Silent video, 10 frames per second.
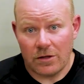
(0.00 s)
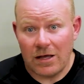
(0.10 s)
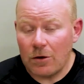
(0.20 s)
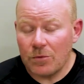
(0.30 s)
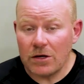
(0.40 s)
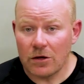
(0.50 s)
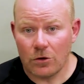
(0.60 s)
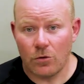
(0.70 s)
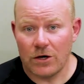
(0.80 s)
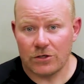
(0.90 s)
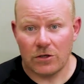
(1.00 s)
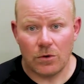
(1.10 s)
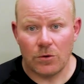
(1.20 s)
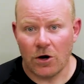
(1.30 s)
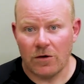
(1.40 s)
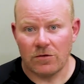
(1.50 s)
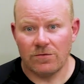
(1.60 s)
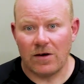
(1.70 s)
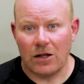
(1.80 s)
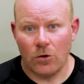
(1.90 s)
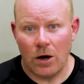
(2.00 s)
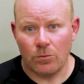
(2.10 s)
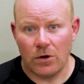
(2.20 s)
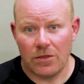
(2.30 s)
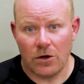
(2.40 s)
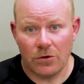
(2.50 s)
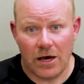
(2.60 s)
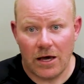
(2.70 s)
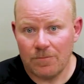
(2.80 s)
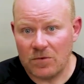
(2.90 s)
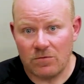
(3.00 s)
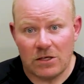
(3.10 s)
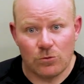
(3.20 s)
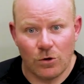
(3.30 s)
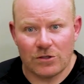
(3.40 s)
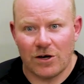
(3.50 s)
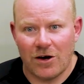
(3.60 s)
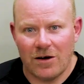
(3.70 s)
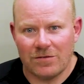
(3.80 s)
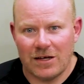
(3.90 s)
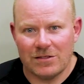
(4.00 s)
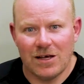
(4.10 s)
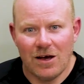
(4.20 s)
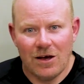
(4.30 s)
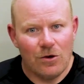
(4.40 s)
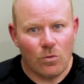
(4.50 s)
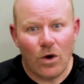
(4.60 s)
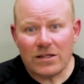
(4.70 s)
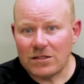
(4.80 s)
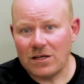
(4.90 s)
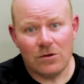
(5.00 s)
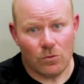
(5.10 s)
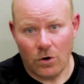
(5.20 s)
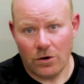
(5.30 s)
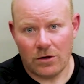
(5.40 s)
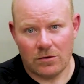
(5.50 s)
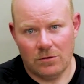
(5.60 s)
And that would be another question that we would often follow up with. Okay, if this worked on offense, what didn't work?